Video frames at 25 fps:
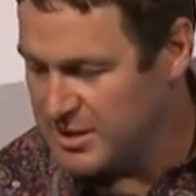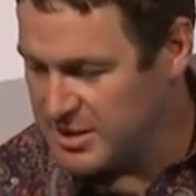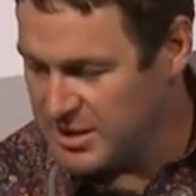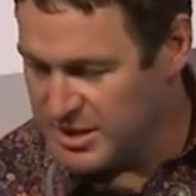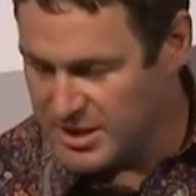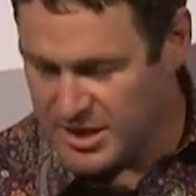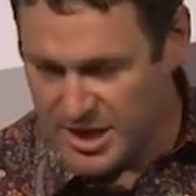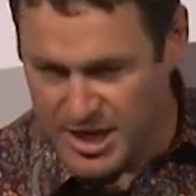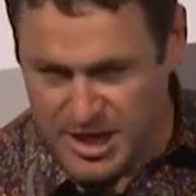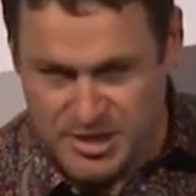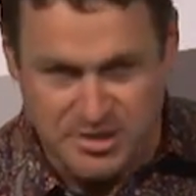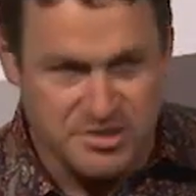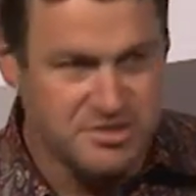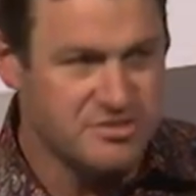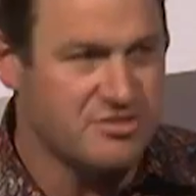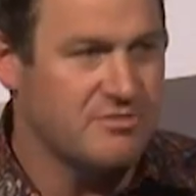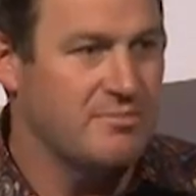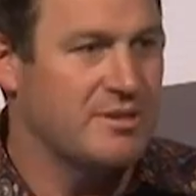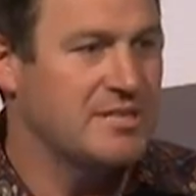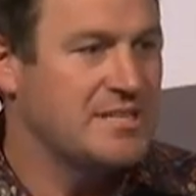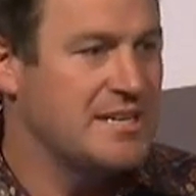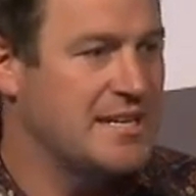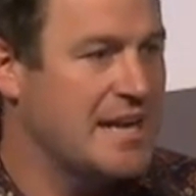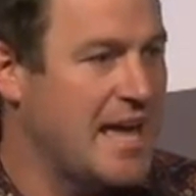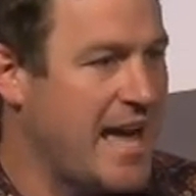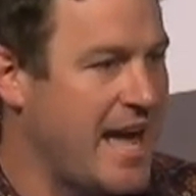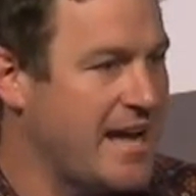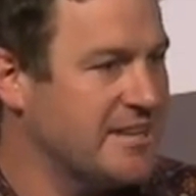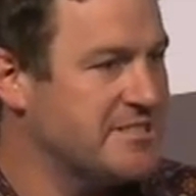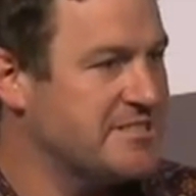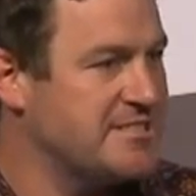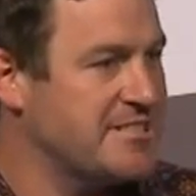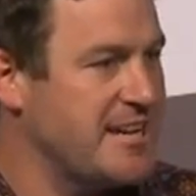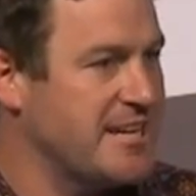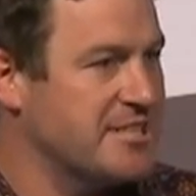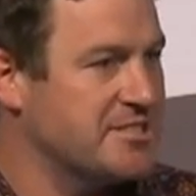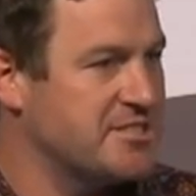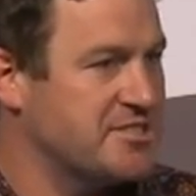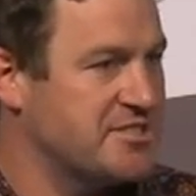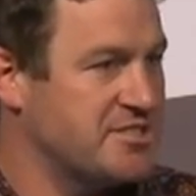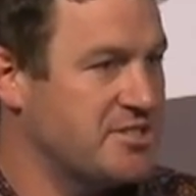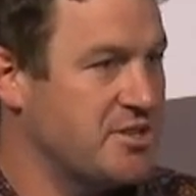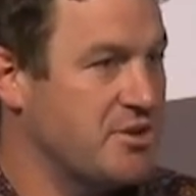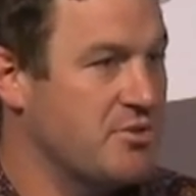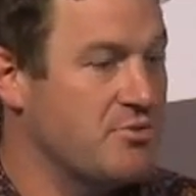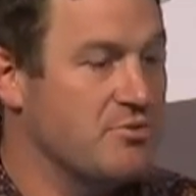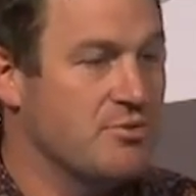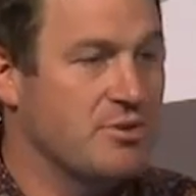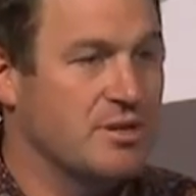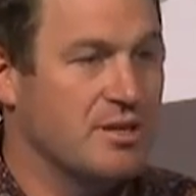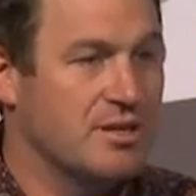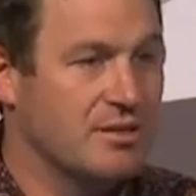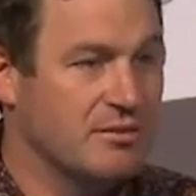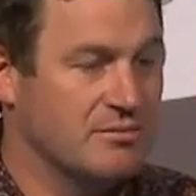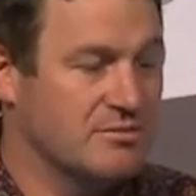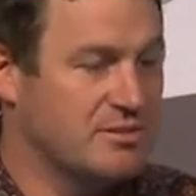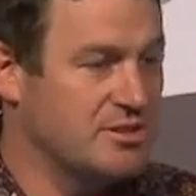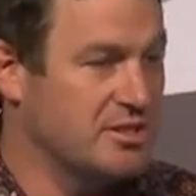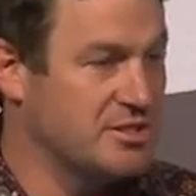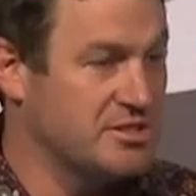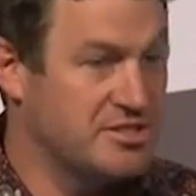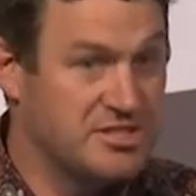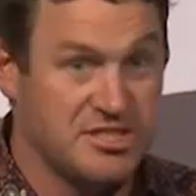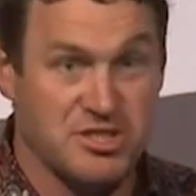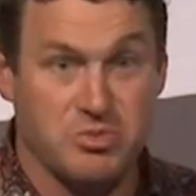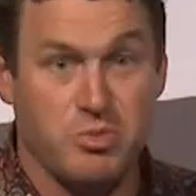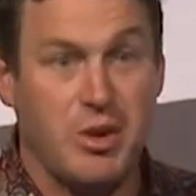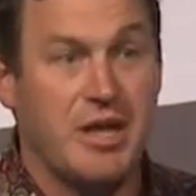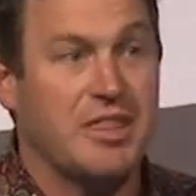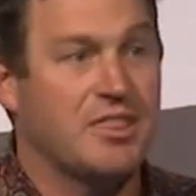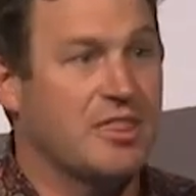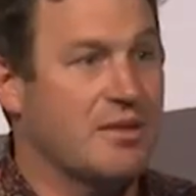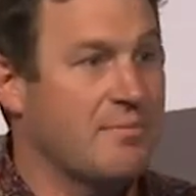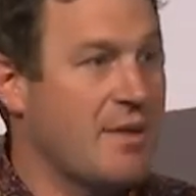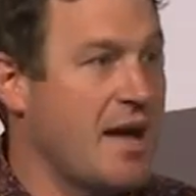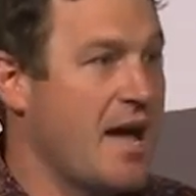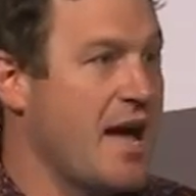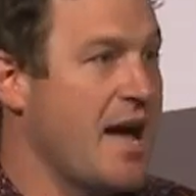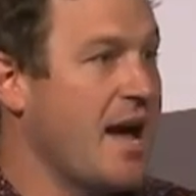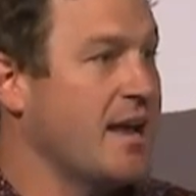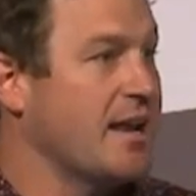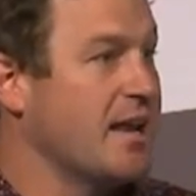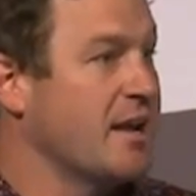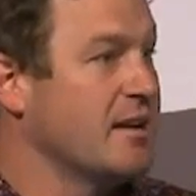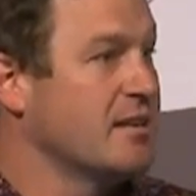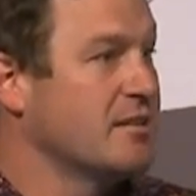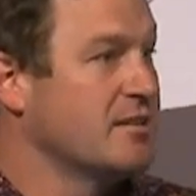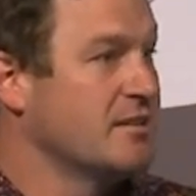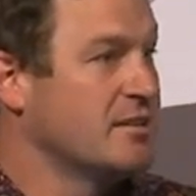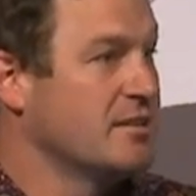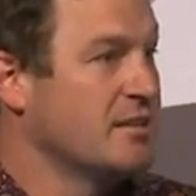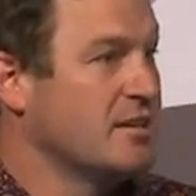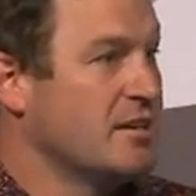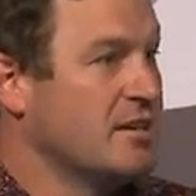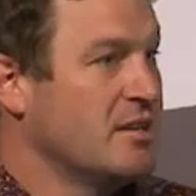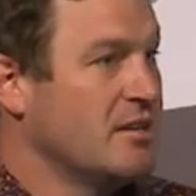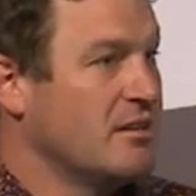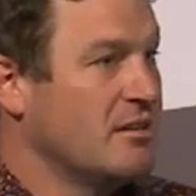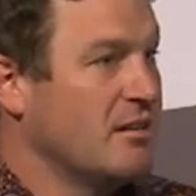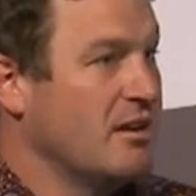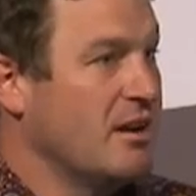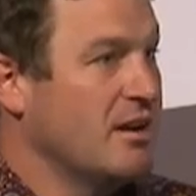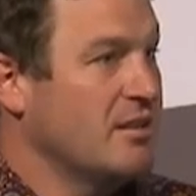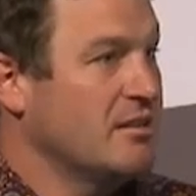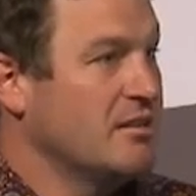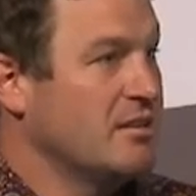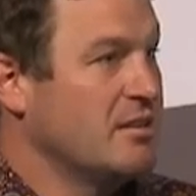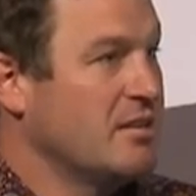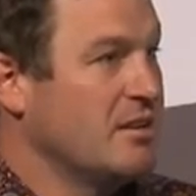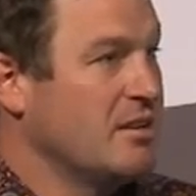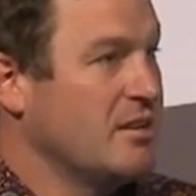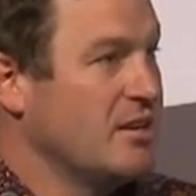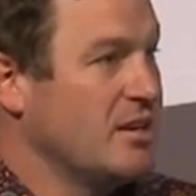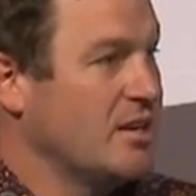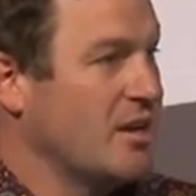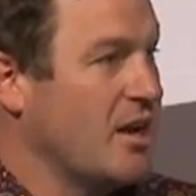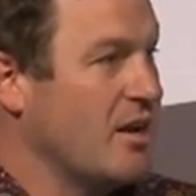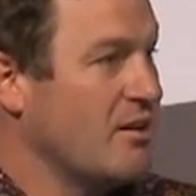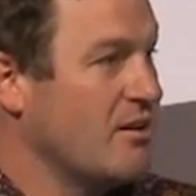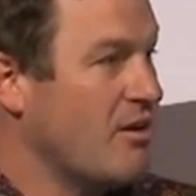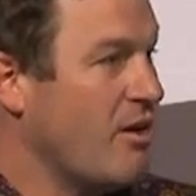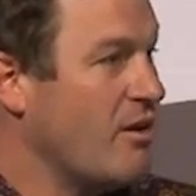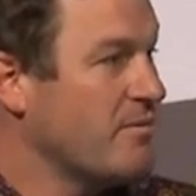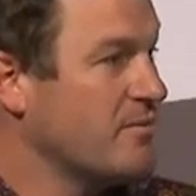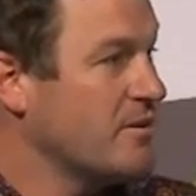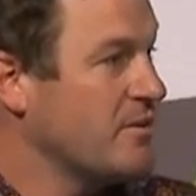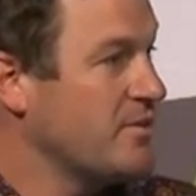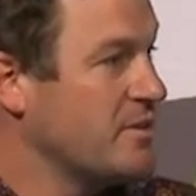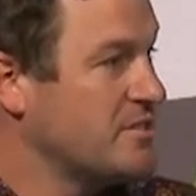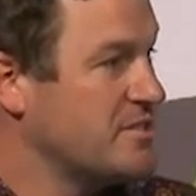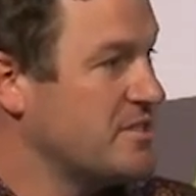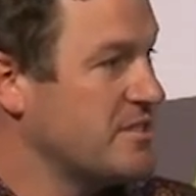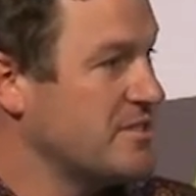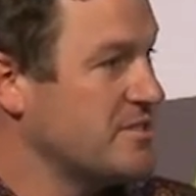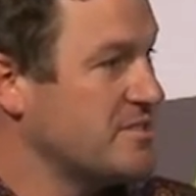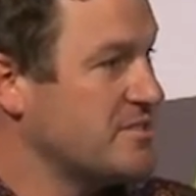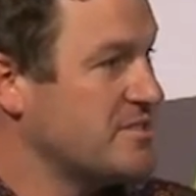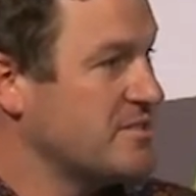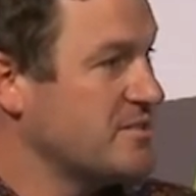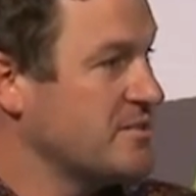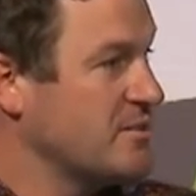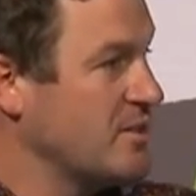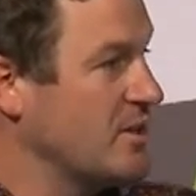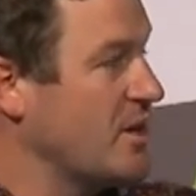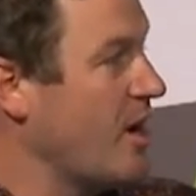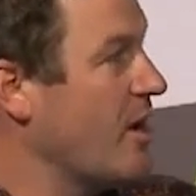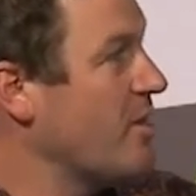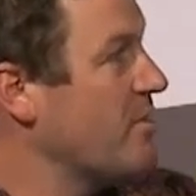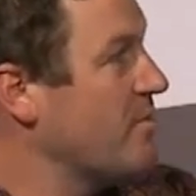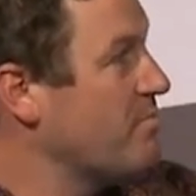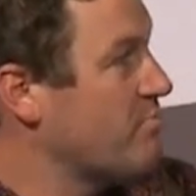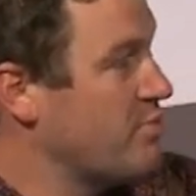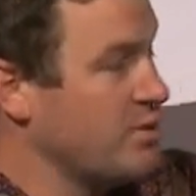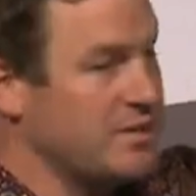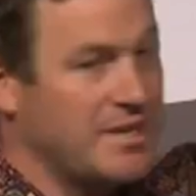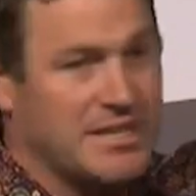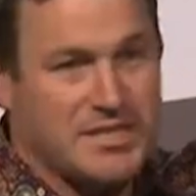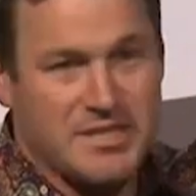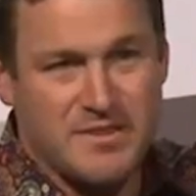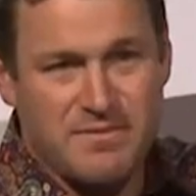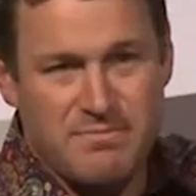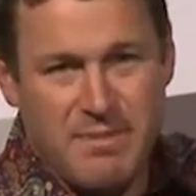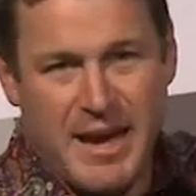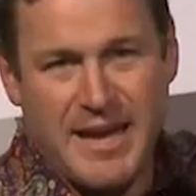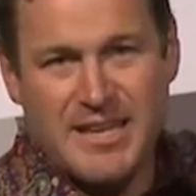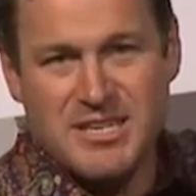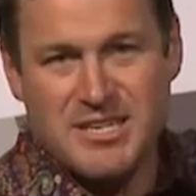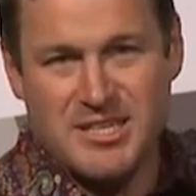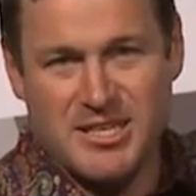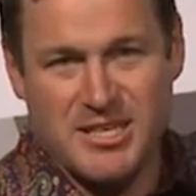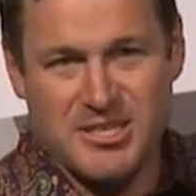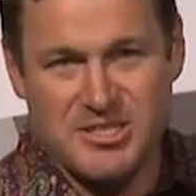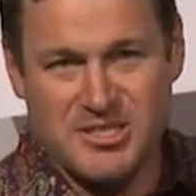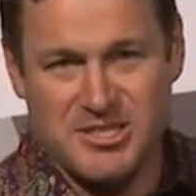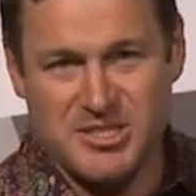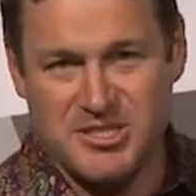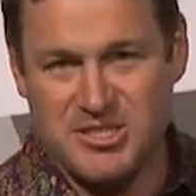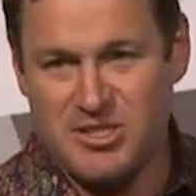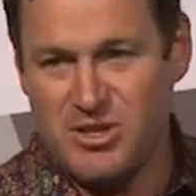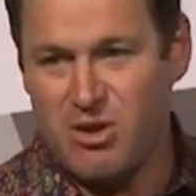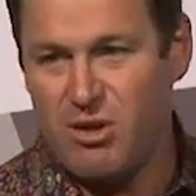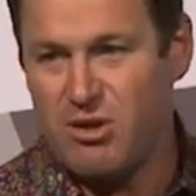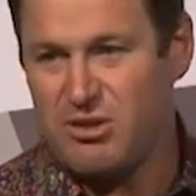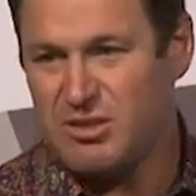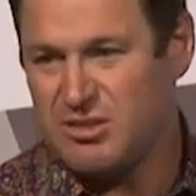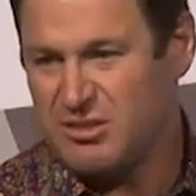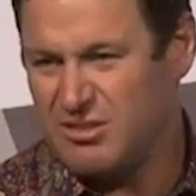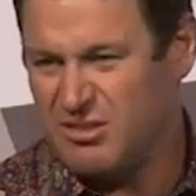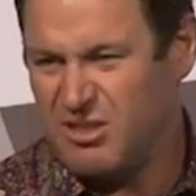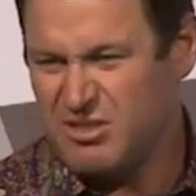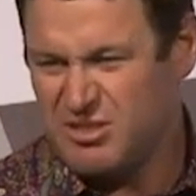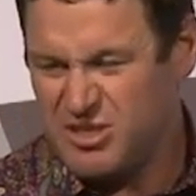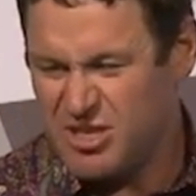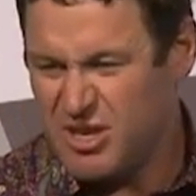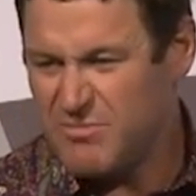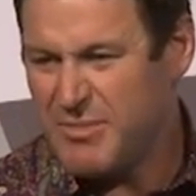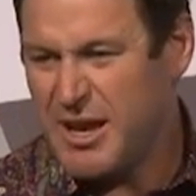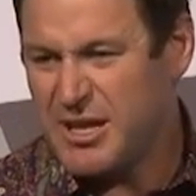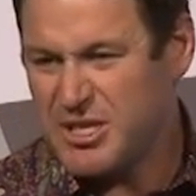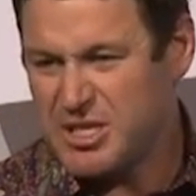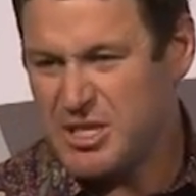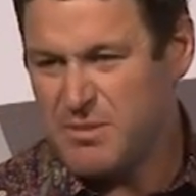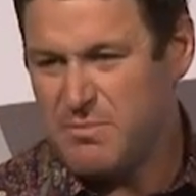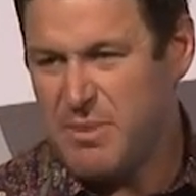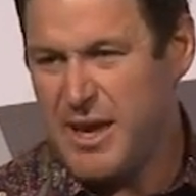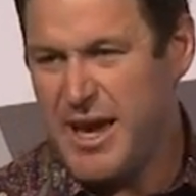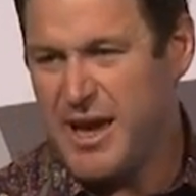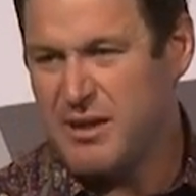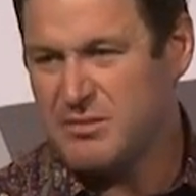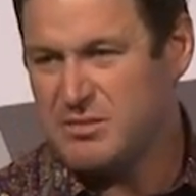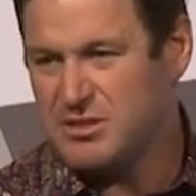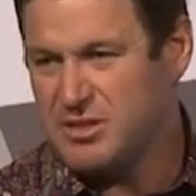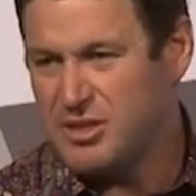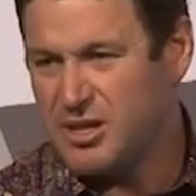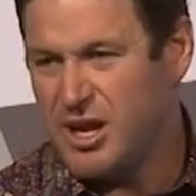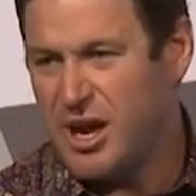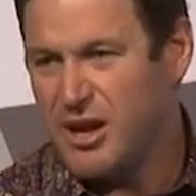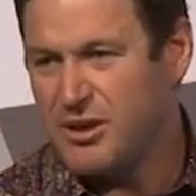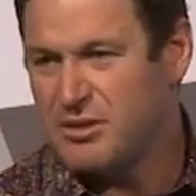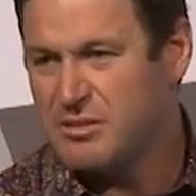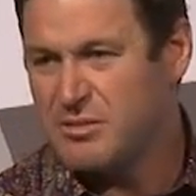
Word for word: instrumenting assets to sweat them harder, right? You know, often this is, you know, predictive maintenance is not so much about, you know,